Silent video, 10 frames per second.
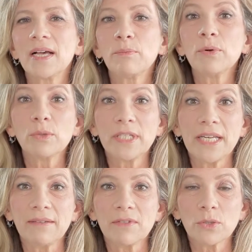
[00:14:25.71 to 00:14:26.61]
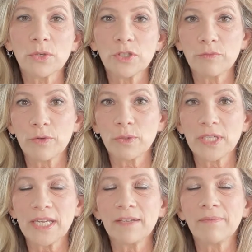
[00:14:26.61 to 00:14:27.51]
protein, source of
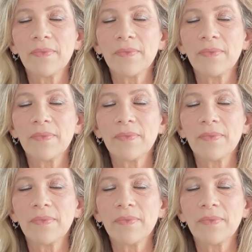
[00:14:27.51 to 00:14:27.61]
protein.